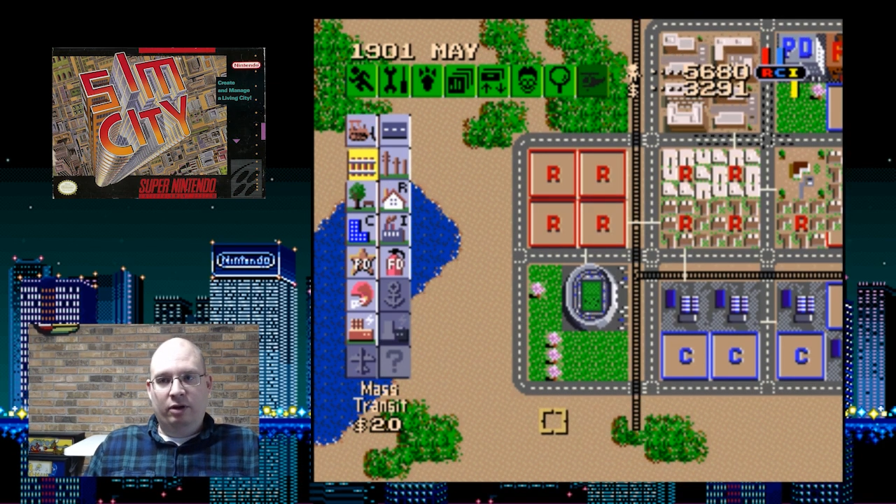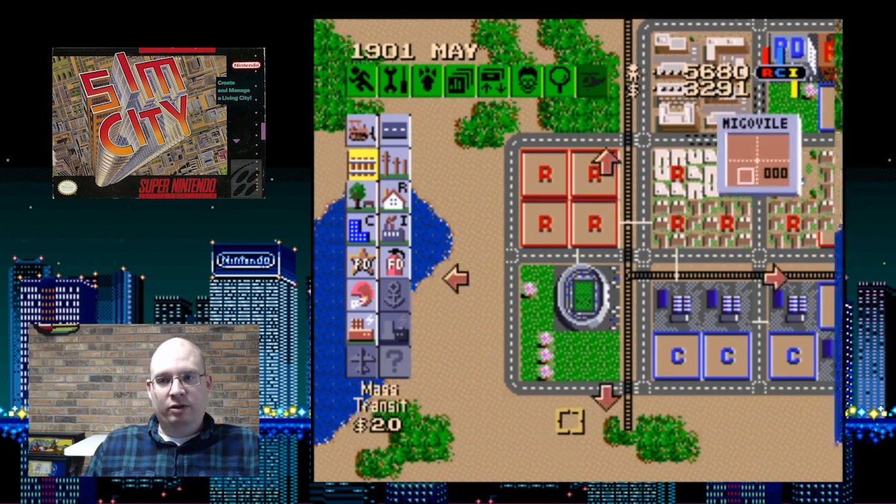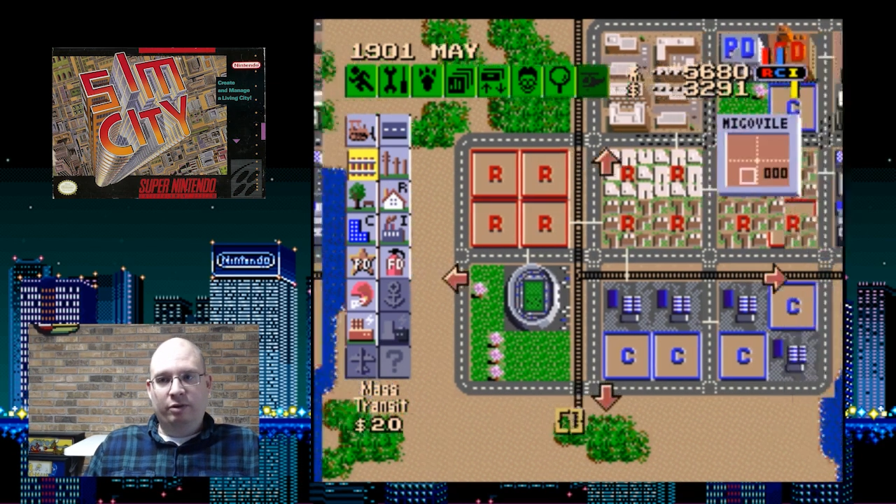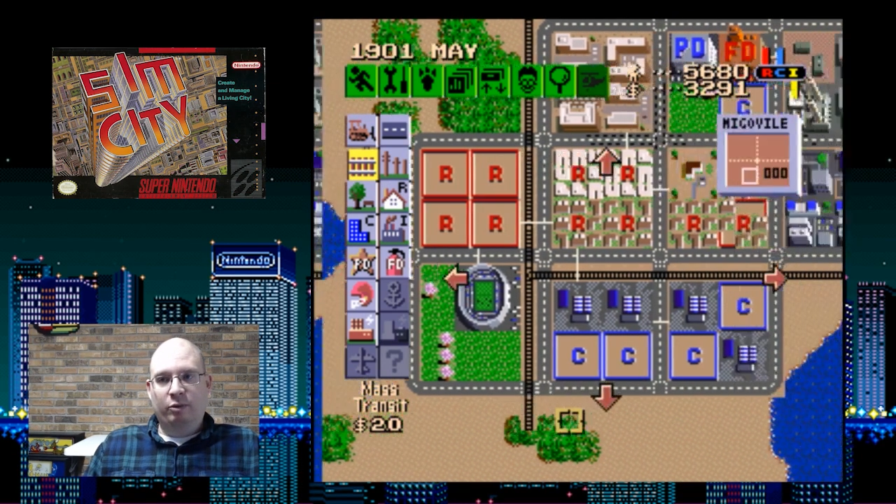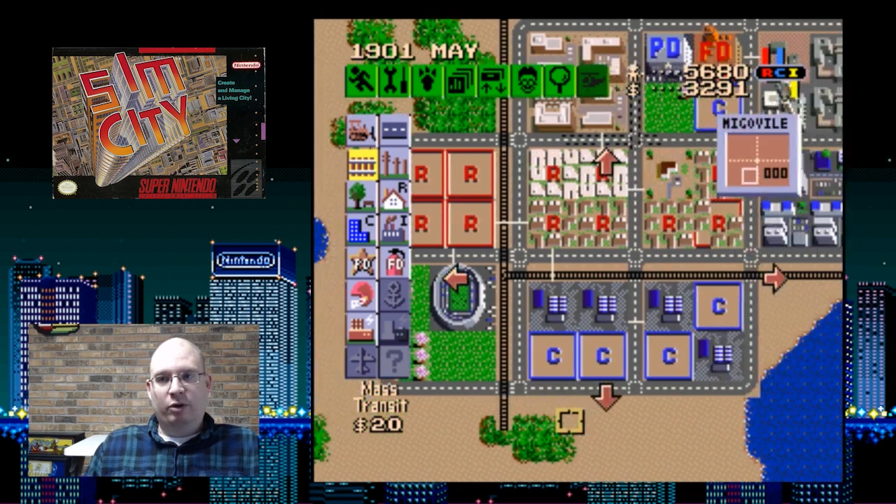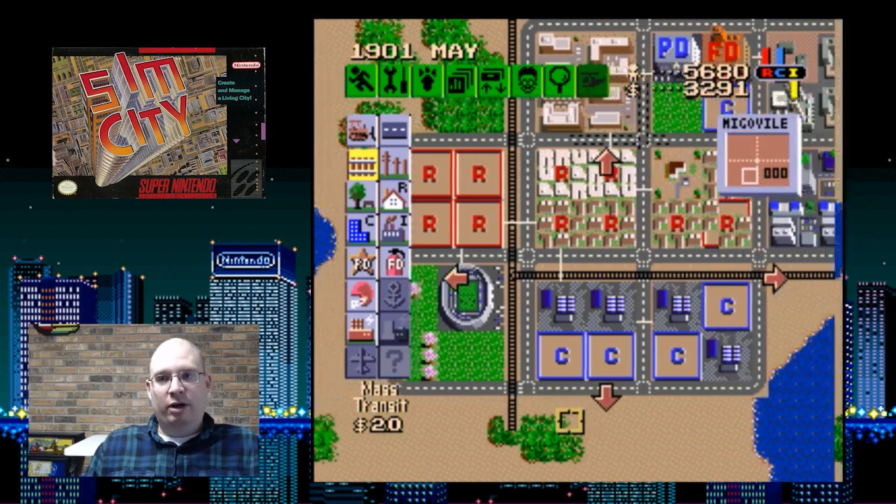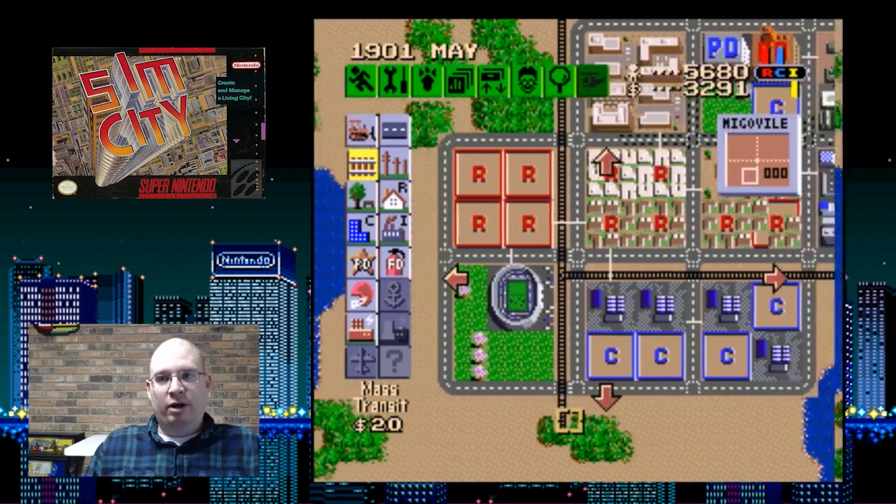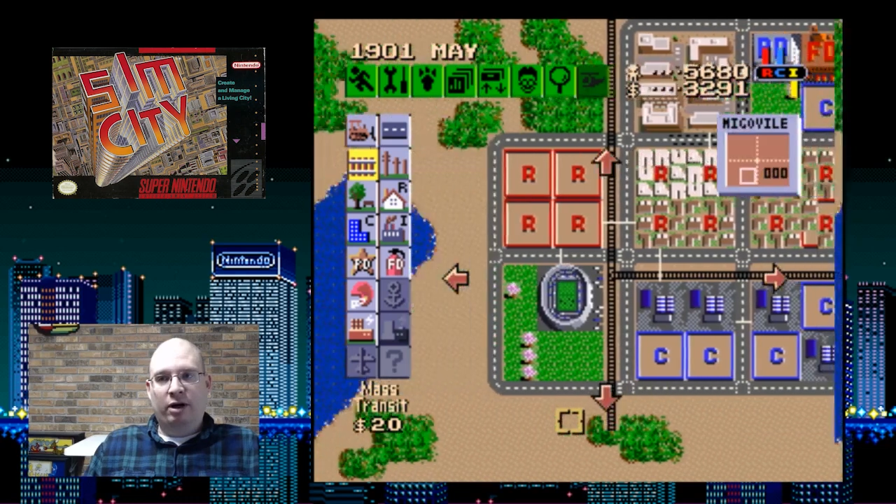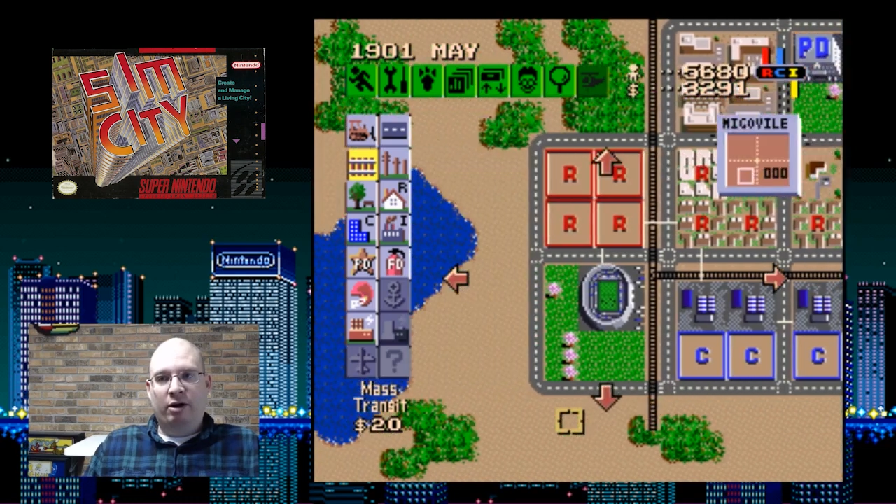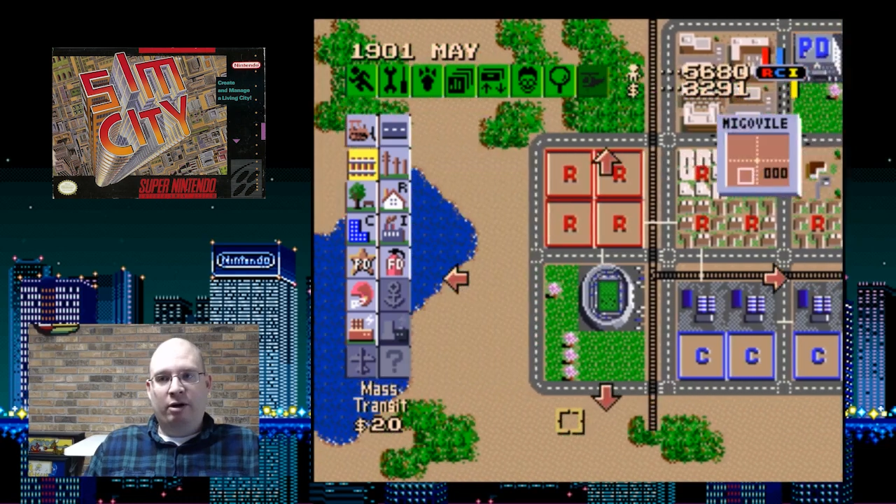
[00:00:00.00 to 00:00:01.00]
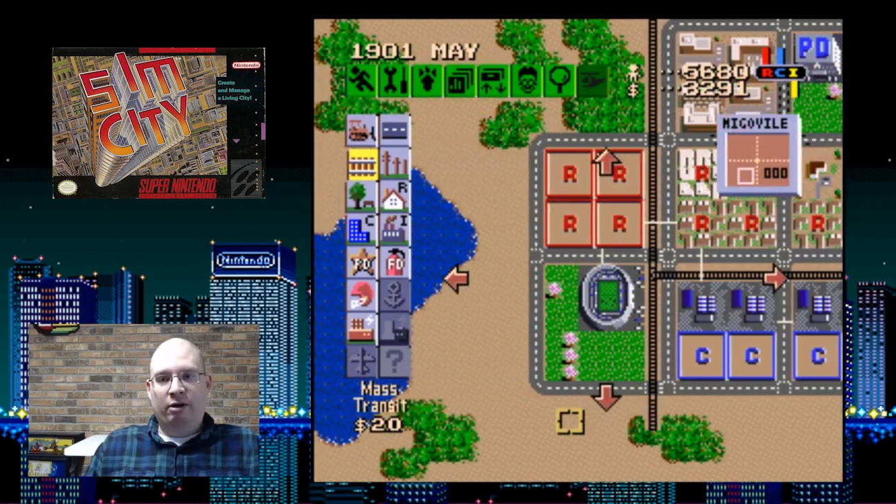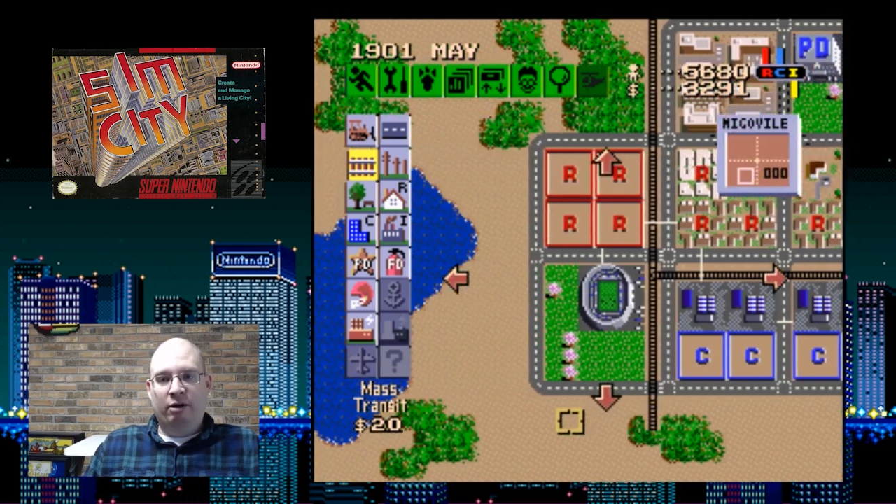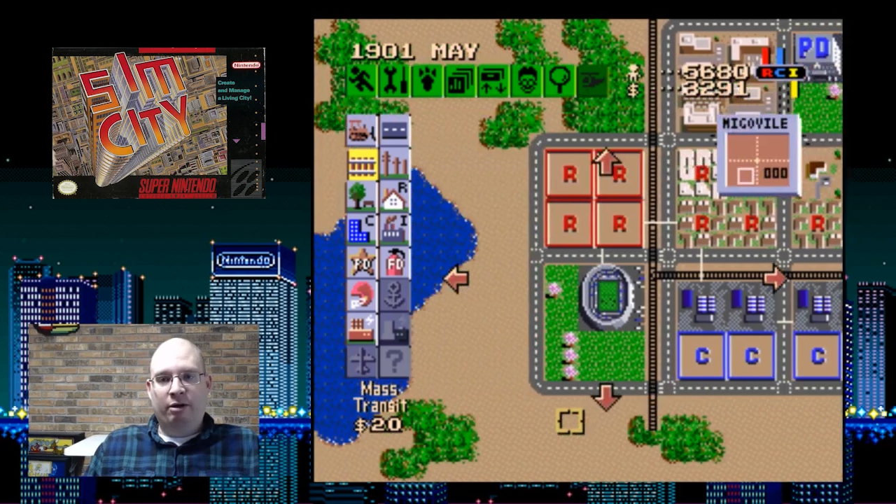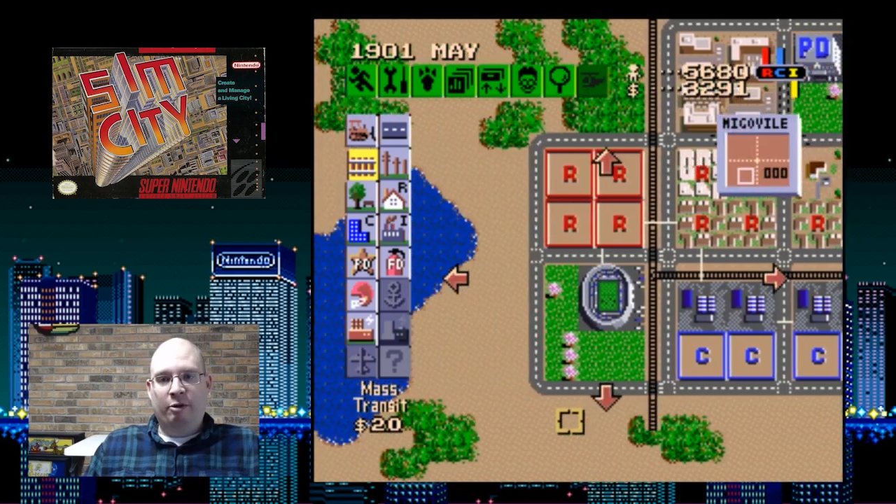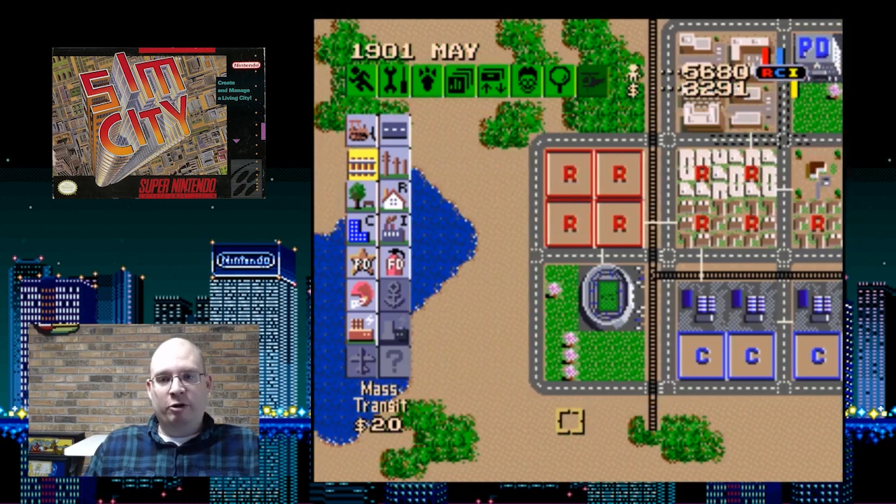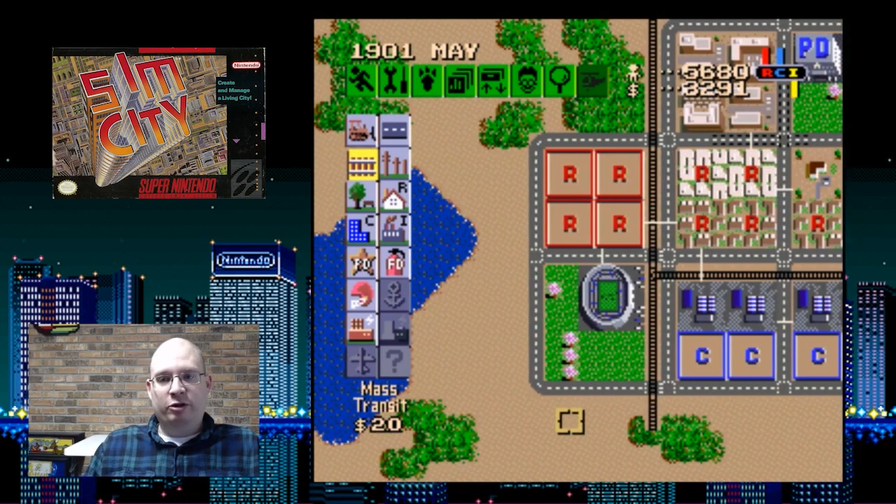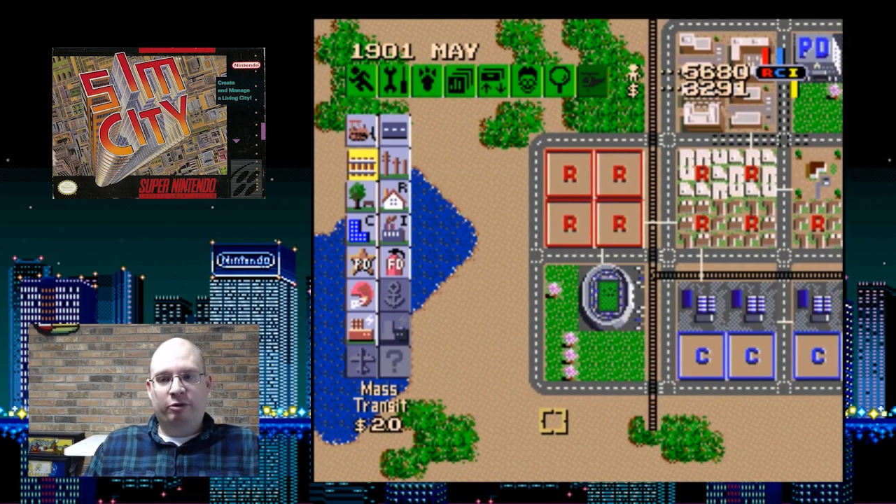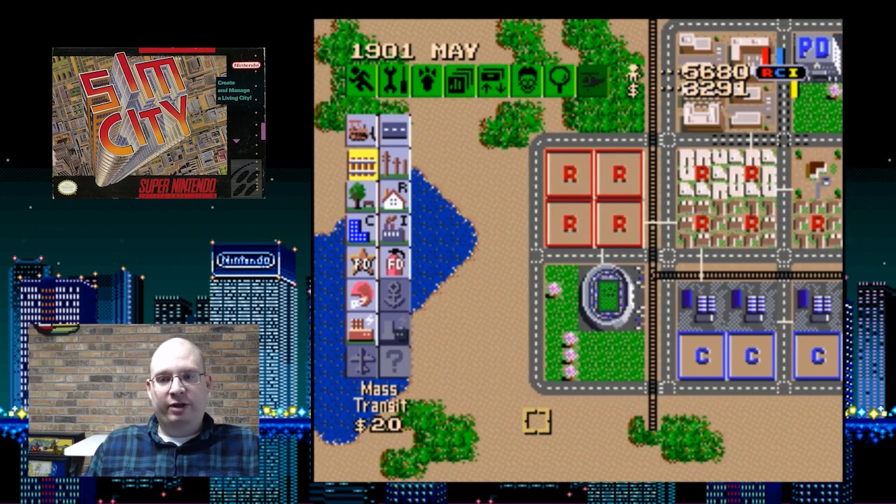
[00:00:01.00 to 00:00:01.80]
So boy, our commercial and